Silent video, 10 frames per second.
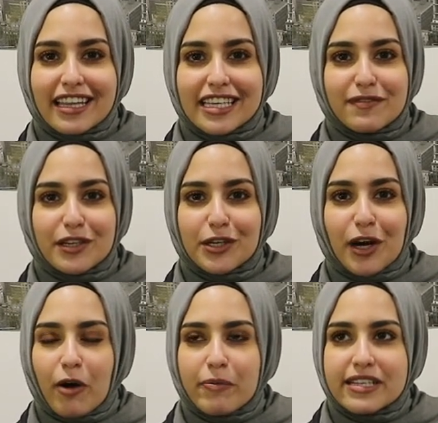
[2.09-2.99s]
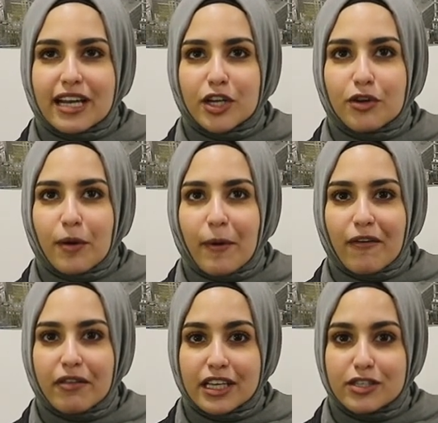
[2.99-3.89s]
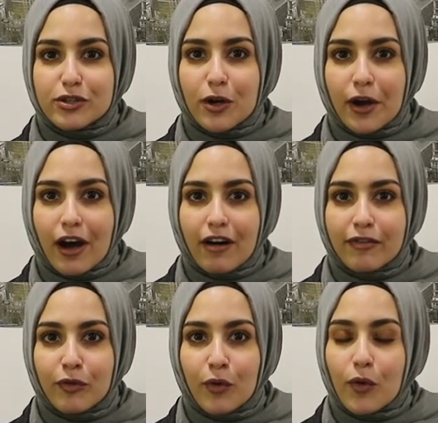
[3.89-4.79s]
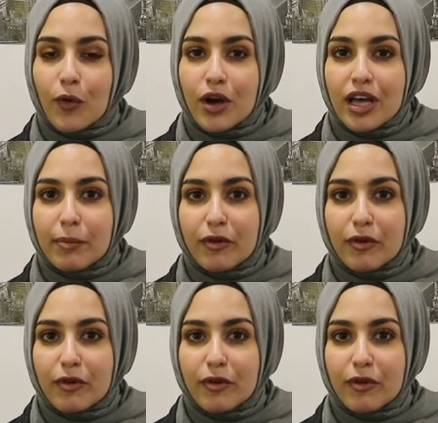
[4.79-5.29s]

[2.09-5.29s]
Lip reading: In this video I'll be telling you about things to look out for